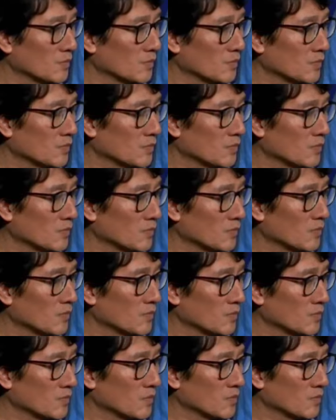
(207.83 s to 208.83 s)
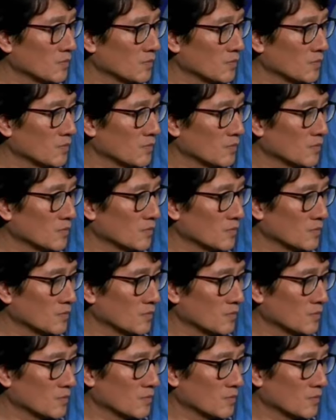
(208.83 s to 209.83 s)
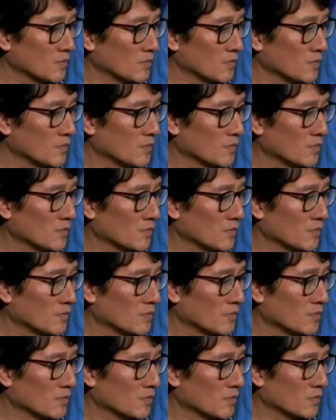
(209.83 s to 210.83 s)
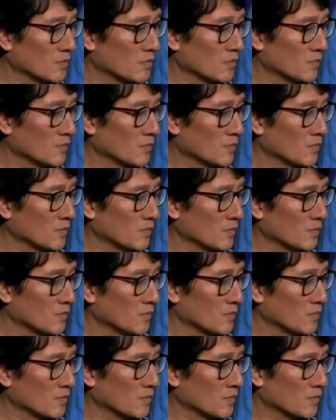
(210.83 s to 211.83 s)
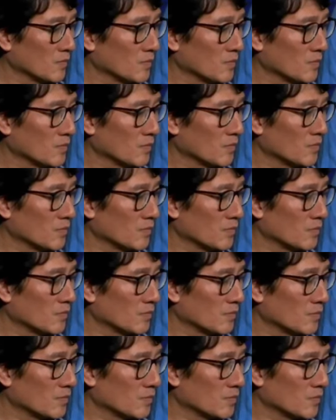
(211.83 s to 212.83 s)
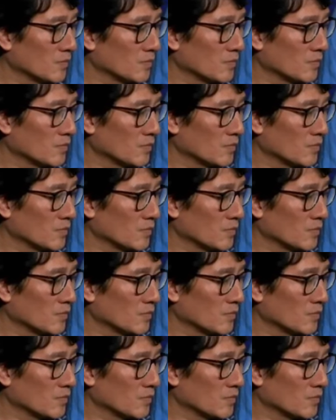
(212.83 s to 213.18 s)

This person isn't speaking.